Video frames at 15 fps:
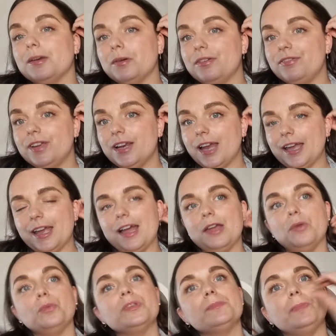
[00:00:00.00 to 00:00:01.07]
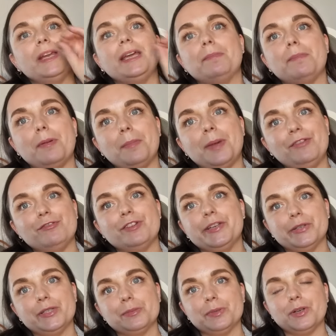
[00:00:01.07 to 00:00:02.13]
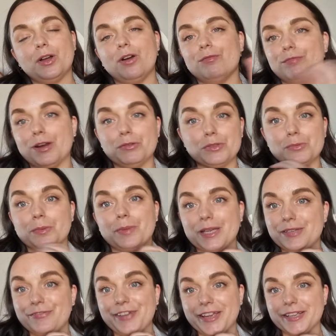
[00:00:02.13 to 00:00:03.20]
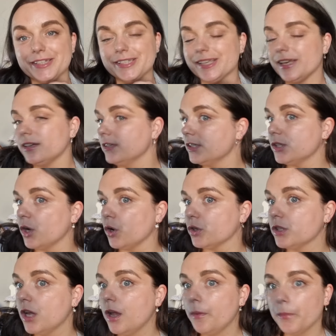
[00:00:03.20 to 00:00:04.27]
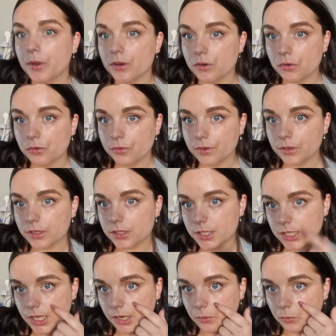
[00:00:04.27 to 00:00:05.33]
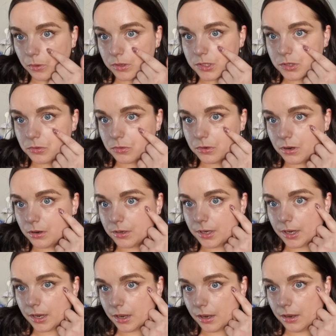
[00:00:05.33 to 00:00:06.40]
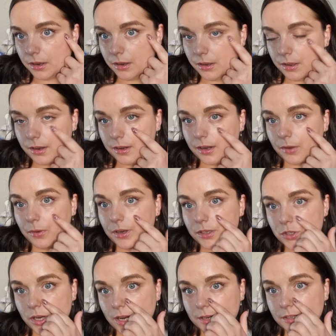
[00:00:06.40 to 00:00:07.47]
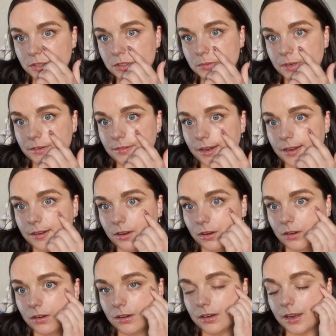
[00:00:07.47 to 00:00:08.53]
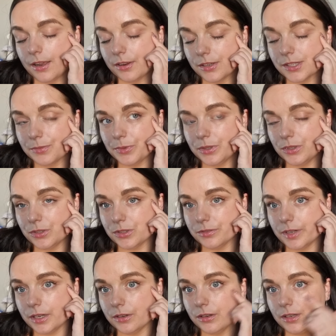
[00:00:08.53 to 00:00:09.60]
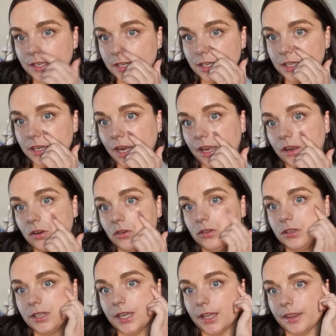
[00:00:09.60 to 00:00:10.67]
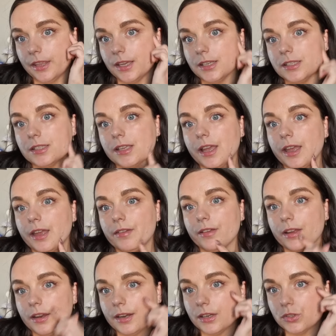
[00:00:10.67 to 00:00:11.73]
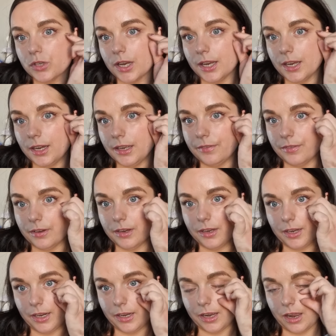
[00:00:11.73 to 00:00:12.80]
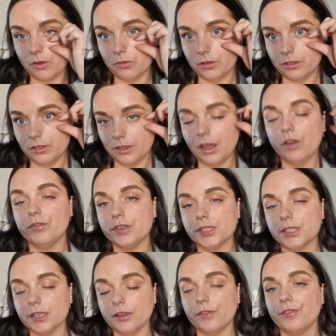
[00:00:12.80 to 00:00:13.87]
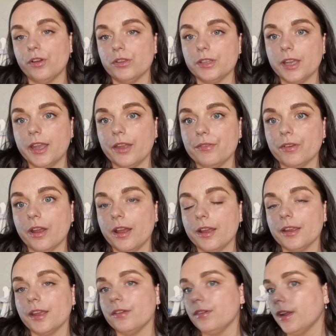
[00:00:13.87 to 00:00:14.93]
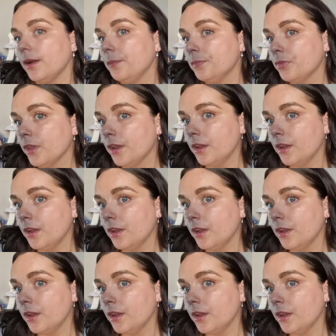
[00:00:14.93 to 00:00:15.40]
Now, I feel like I always blame my reusable cotton rounds when my face skin starts. I don't know if you can see what's going on here. Now, I try and use my retinol, because I've been using retinol lately, like, under this area. And I try to leave it, like, out, obviously, avoid the eye area.